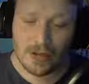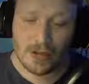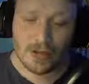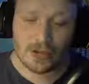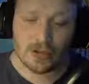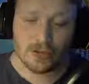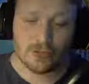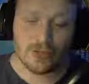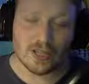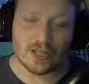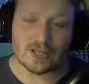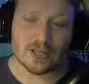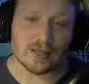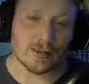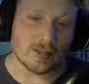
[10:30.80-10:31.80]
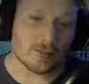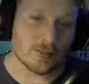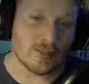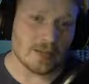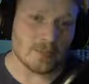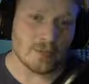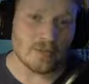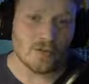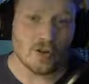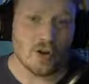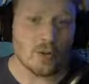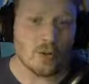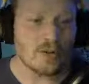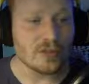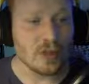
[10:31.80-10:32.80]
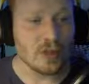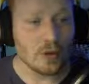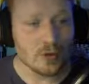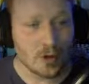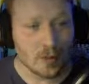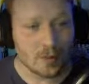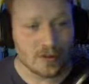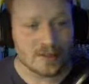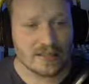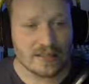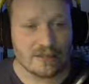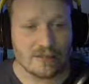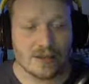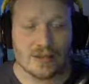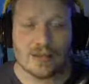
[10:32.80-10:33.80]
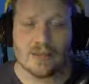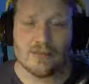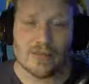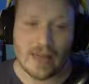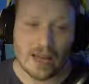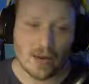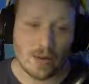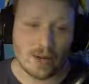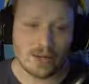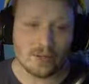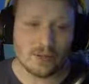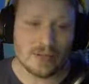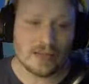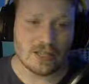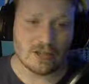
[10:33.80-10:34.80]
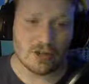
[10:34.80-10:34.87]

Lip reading: Units, like as we said before, with Lone Operative, they're quite unique.